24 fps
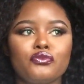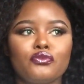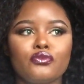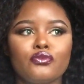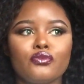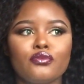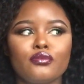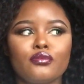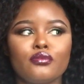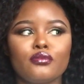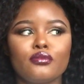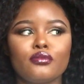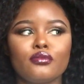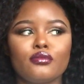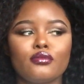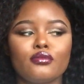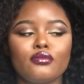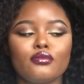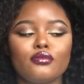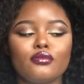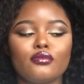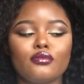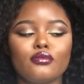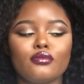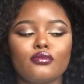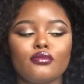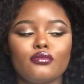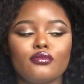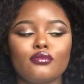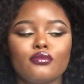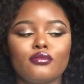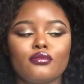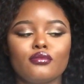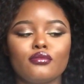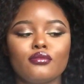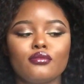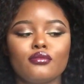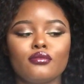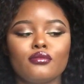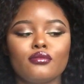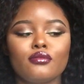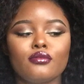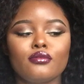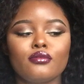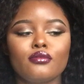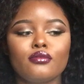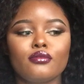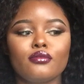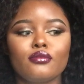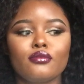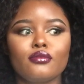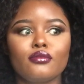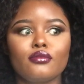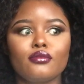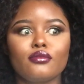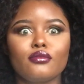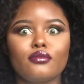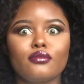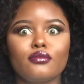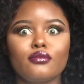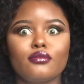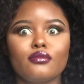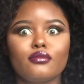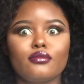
[no speech]